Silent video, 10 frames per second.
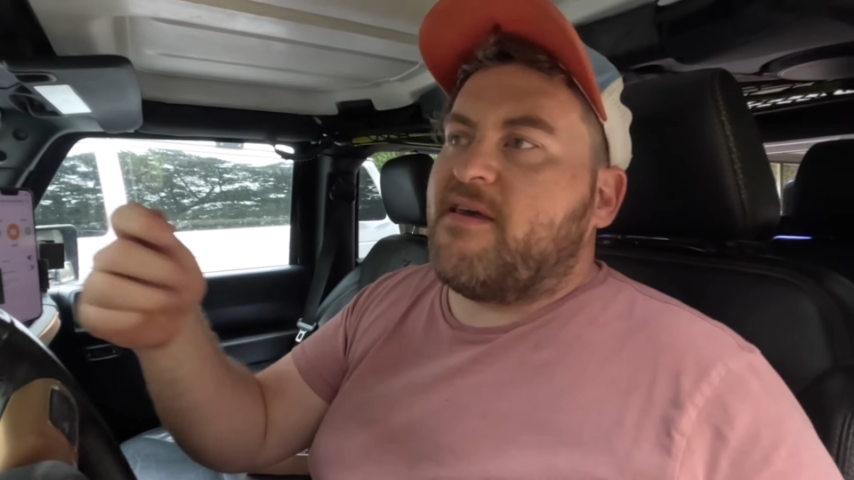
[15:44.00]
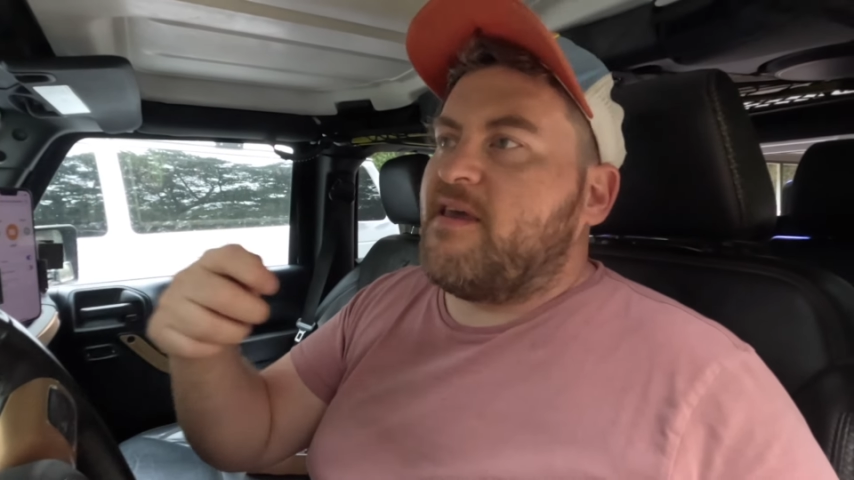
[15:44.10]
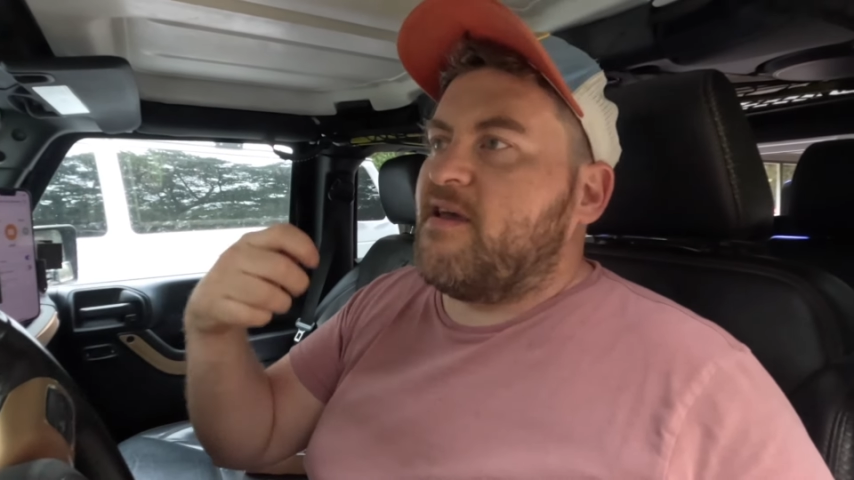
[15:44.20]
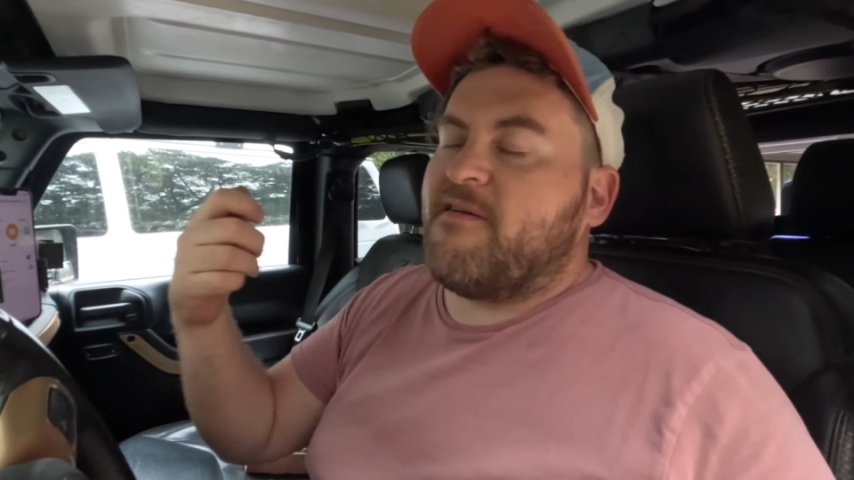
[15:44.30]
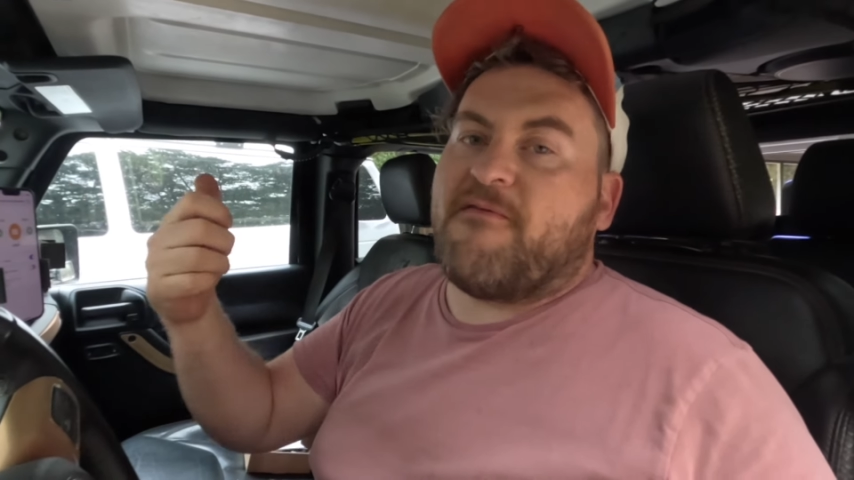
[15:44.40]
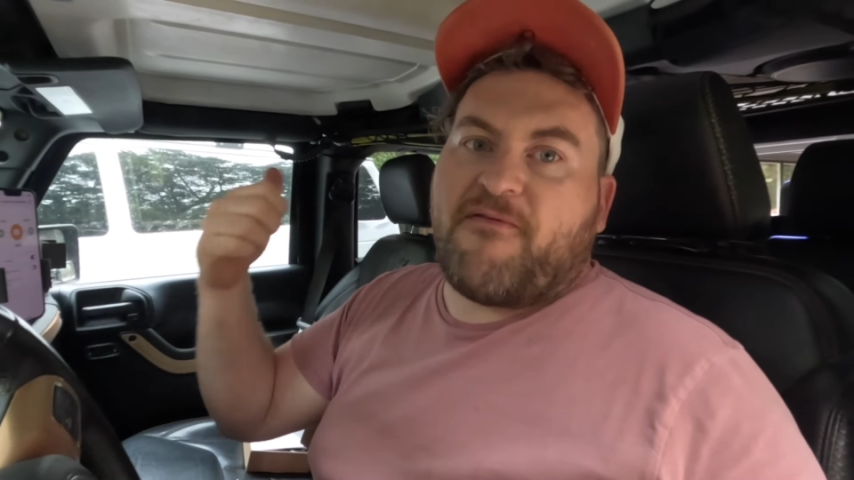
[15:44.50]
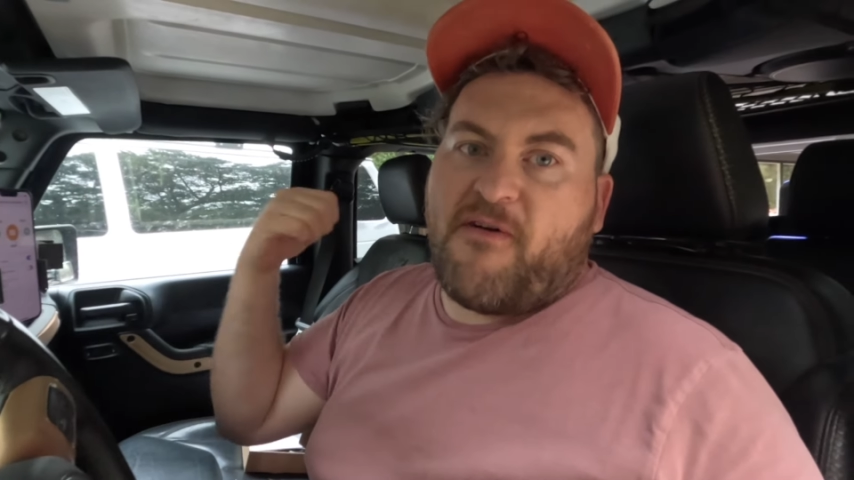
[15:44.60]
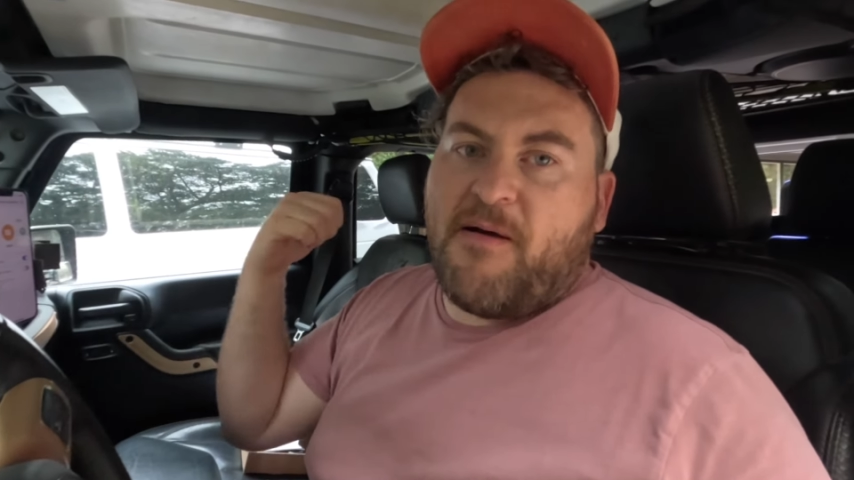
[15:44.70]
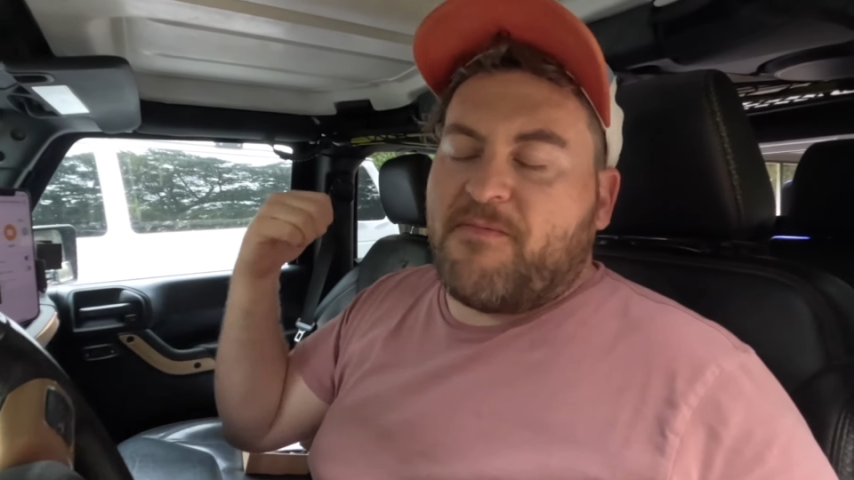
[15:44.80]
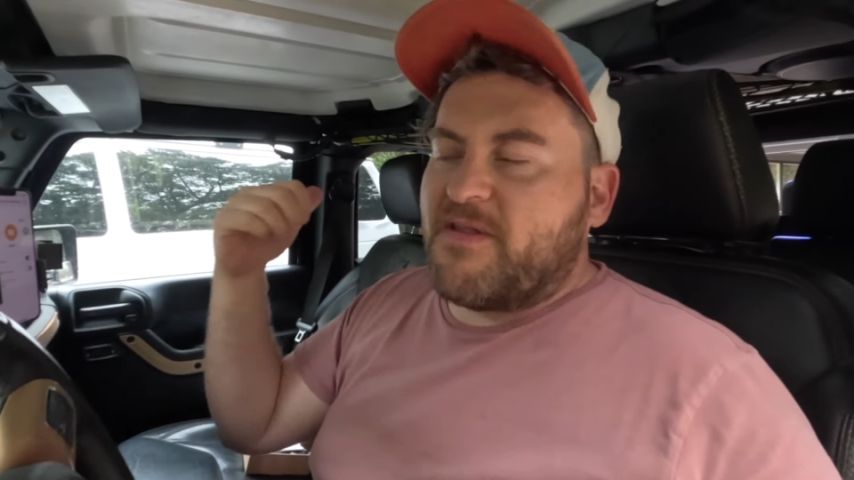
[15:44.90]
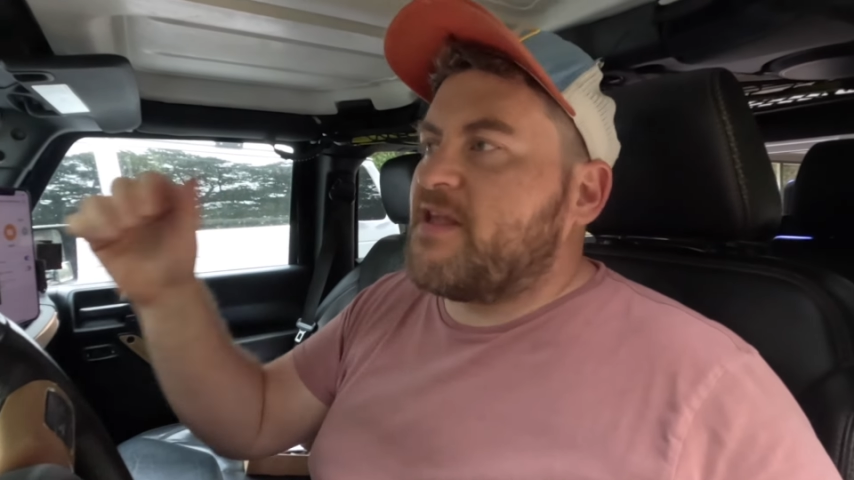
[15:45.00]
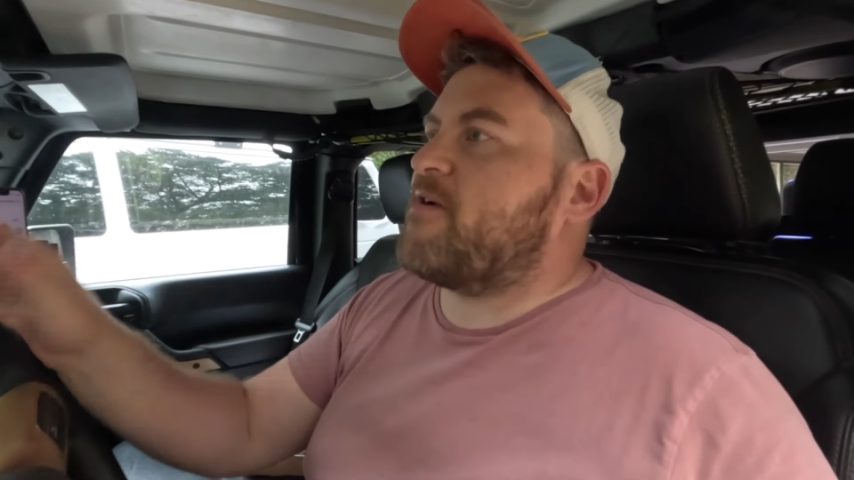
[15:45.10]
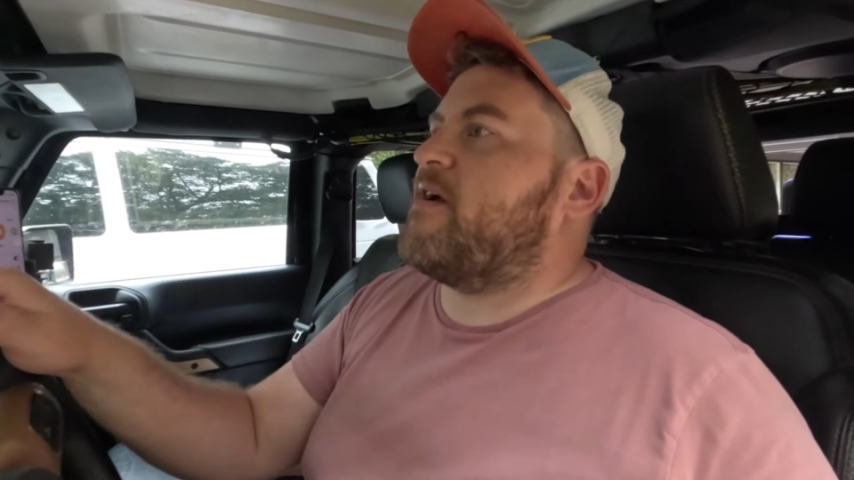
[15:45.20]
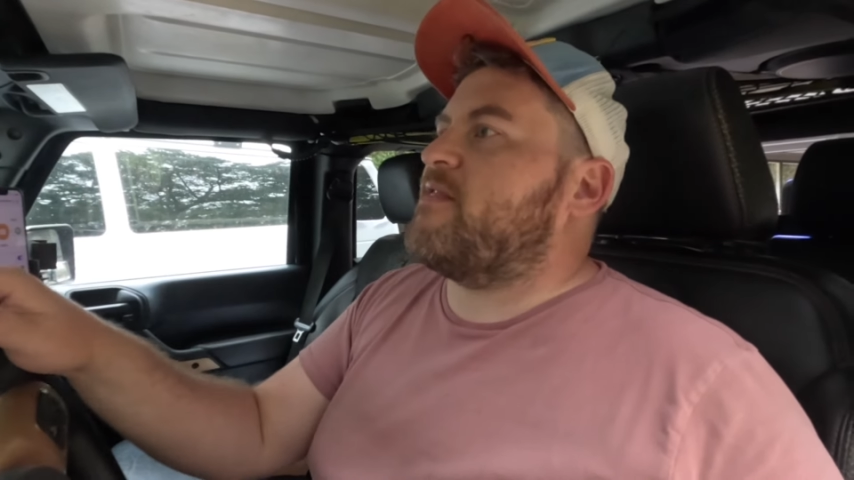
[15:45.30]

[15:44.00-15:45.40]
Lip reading: it from the cigarette